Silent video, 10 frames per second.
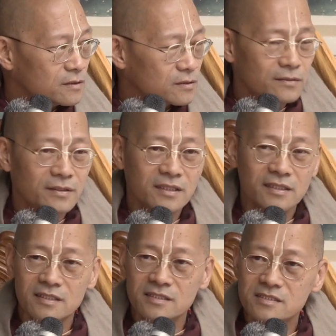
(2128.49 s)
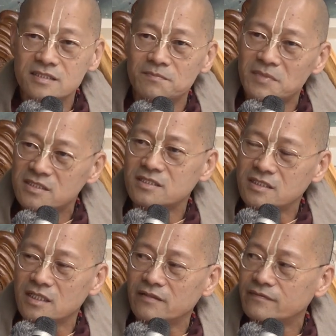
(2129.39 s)
doing his
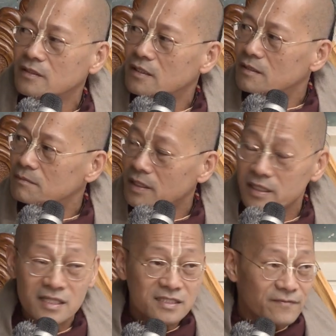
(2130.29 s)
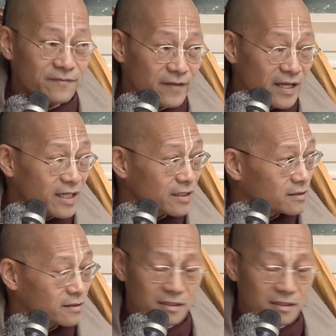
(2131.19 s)
mischief, but he's afraid.